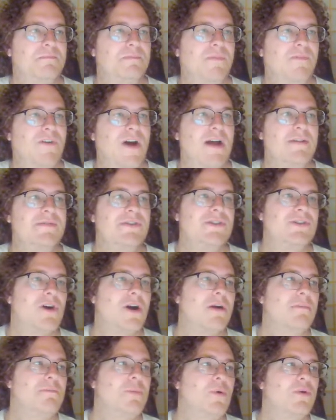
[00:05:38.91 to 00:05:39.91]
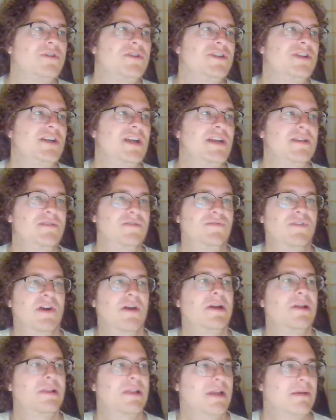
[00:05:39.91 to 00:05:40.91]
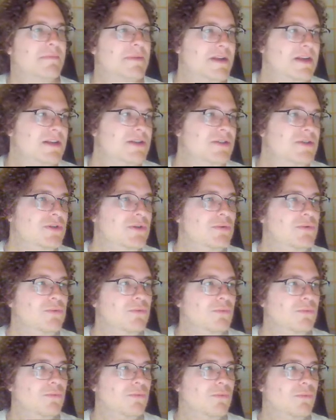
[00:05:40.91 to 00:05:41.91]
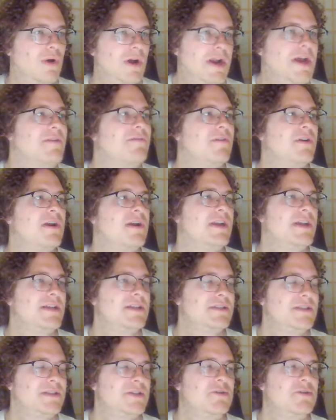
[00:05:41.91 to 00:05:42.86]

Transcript: 5-star portion is very limited to whatever it is,